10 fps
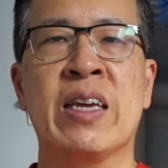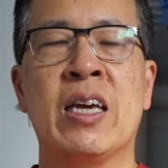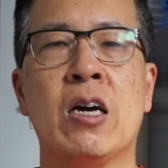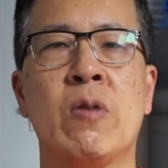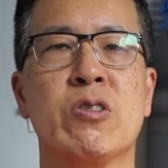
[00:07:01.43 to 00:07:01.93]

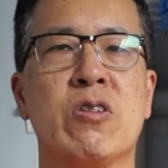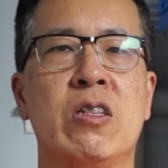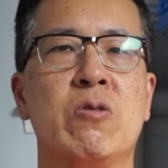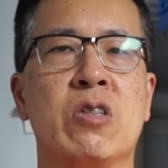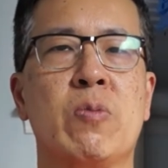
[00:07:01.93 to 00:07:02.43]
almost looked a
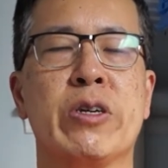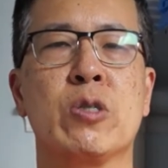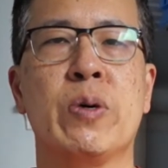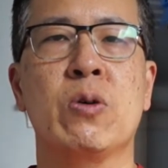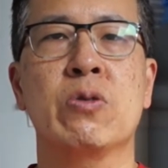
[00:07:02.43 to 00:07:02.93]
little double
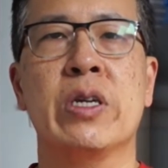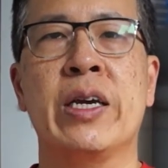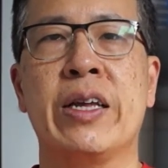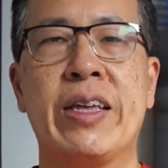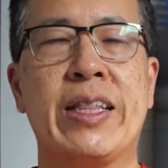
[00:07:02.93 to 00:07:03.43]
exposed.
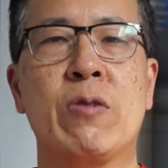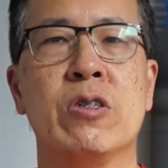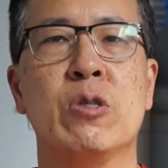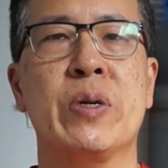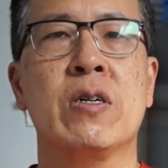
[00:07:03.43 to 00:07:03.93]
And I think that was
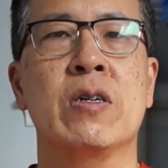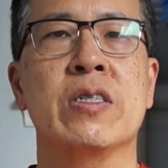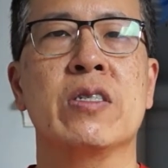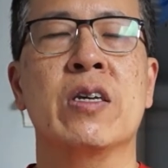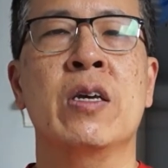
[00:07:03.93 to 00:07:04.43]
just
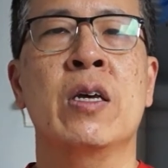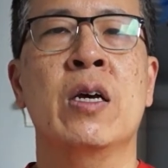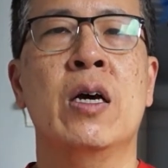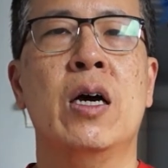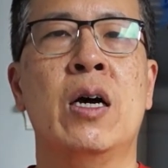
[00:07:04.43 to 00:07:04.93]
because
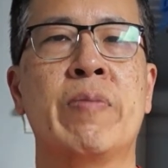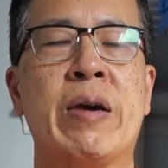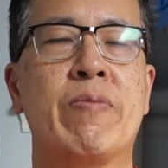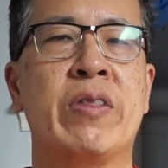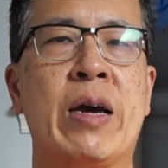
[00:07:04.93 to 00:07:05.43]

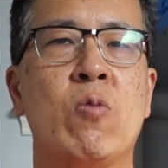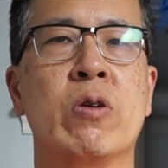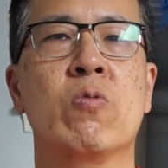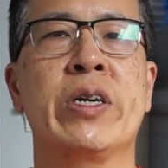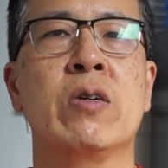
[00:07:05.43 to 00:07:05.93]
that
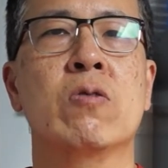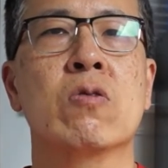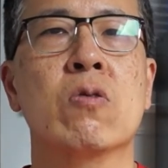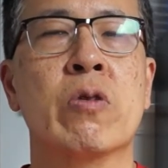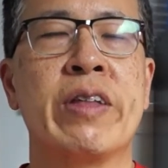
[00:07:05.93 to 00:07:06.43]
one reel
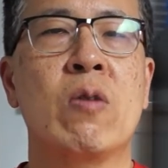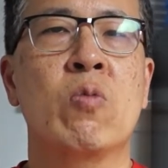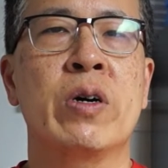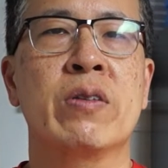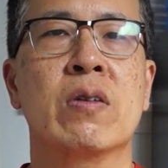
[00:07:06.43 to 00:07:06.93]
or that
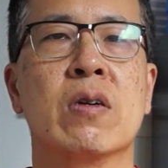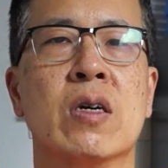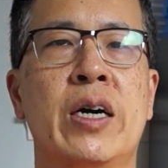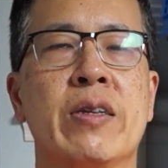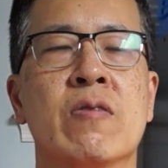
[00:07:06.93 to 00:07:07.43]
one
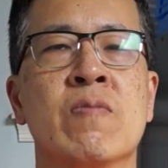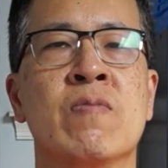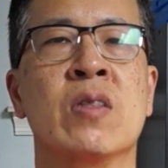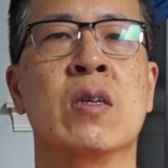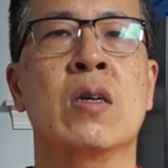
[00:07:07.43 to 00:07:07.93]
cut
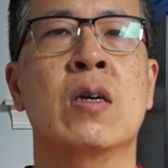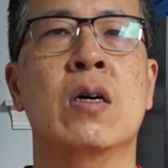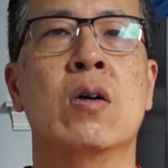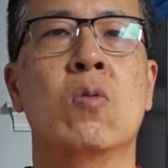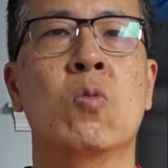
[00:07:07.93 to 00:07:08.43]

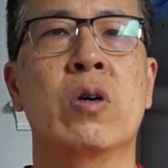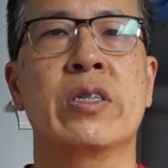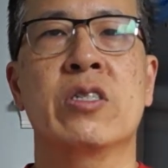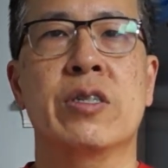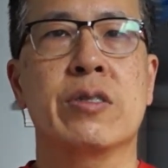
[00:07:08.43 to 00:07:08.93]
was
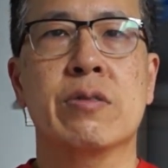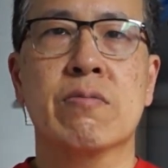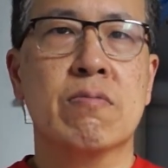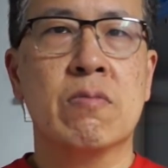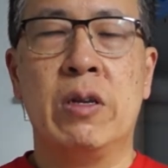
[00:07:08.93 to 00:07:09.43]
just
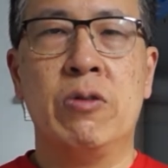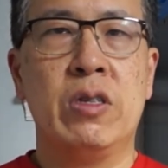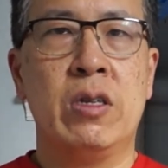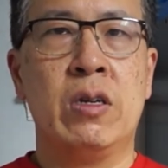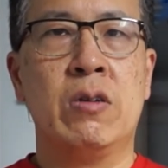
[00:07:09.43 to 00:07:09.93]
there,
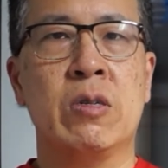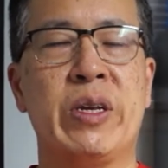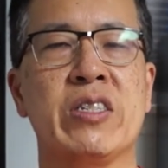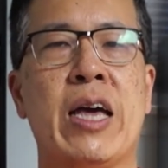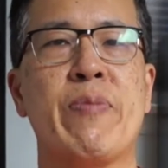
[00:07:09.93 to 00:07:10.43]
something
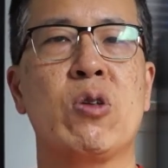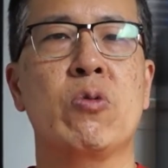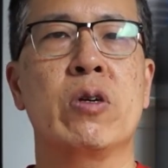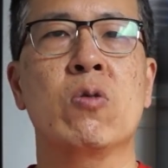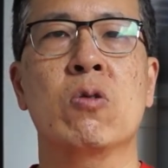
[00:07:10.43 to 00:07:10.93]
just happened to
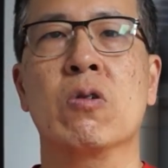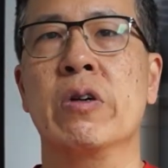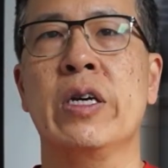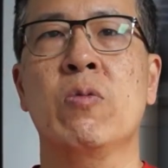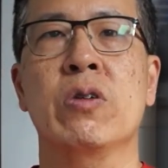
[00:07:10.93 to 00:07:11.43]
it, or
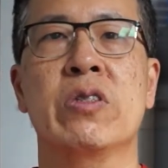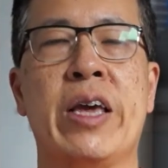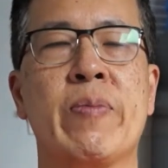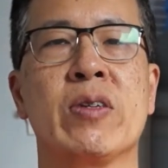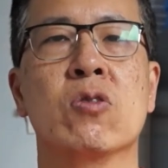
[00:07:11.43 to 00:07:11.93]
it was
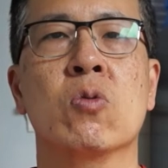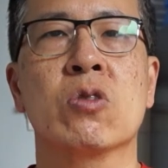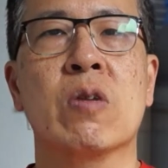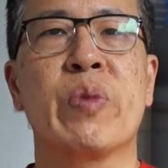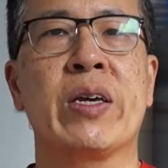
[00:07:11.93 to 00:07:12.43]
damaged, or
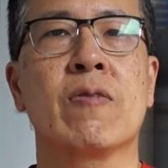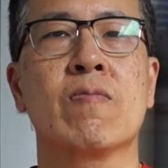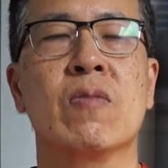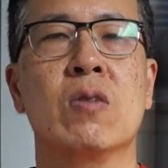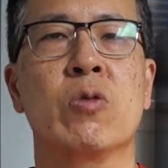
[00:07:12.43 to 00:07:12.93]
something
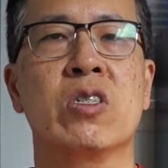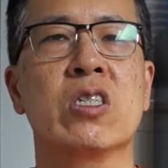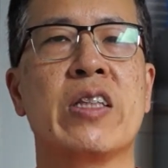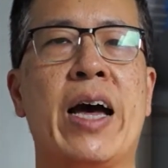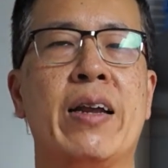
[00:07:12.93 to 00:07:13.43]
was
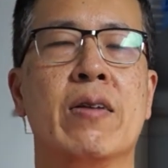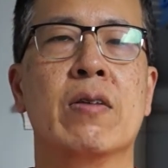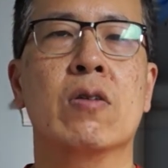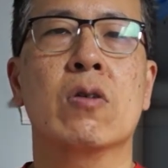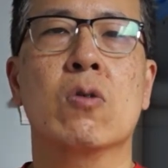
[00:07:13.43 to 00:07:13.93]
just not
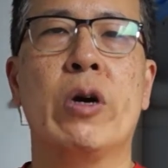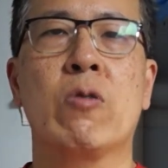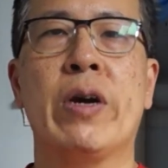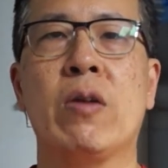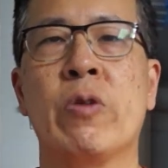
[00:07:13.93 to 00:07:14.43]
quite
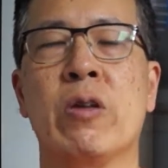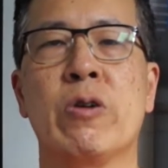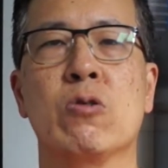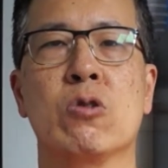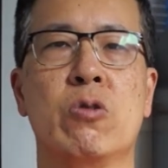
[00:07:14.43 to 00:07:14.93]
right with the
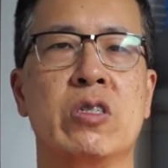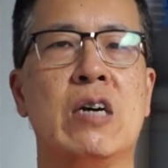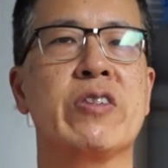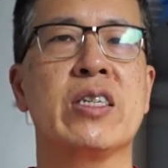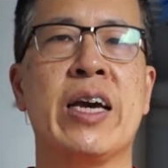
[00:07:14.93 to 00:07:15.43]
original source.
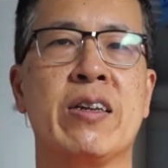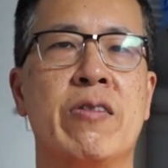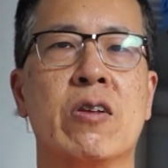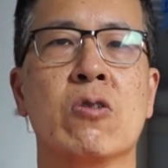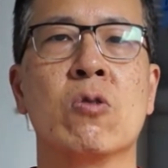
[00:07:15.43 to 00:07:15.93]
Obviously, it had
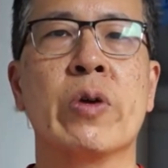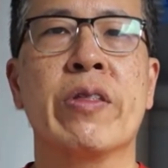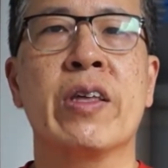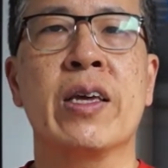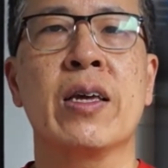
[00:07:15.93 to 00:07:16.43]
nothing to do with the